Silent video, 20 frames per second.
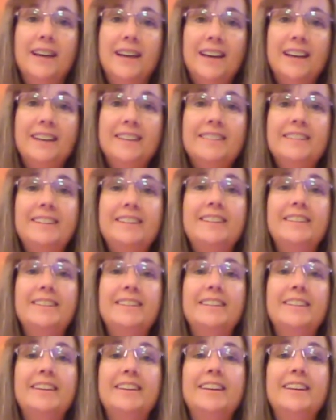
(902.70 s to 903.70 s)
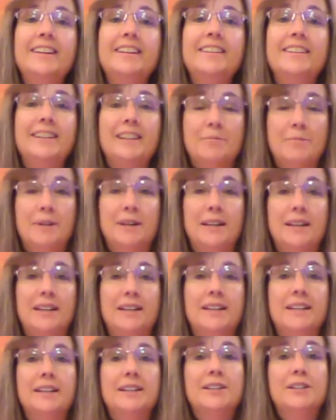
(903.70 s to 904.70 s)
Isn't
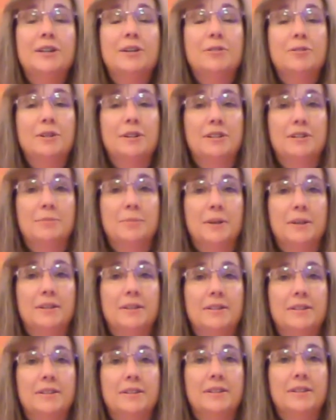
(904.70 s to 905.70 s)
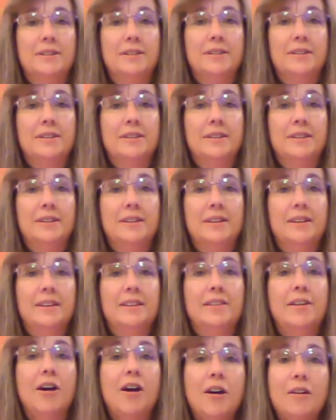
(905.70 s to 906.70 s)
limited to Christmas.
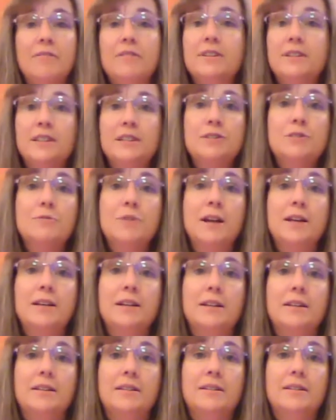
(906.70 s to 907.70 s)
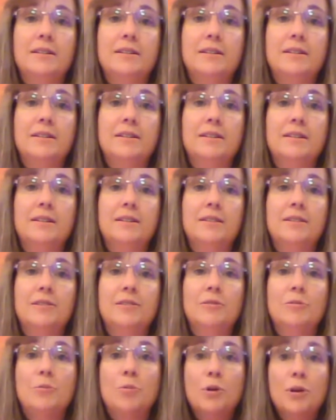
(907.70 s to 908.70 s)
The harvest is ready.
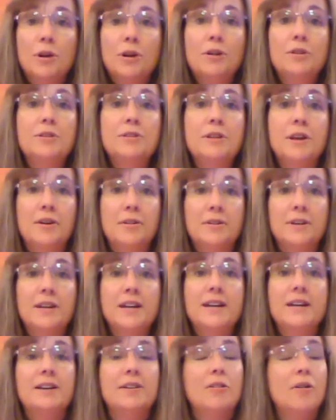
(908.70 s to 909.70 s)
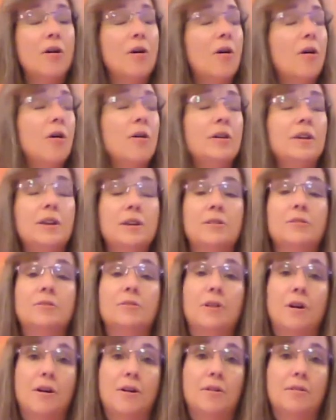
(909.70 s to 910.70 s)
The workers are needed all year
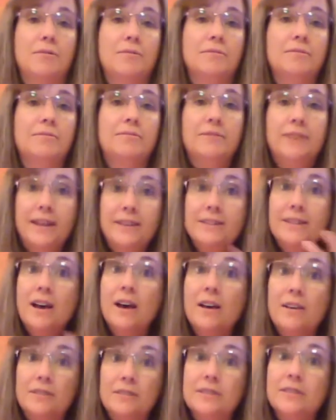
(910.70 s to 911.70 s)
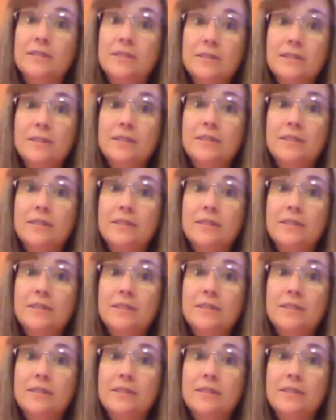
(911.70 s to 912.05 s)
long. That's us.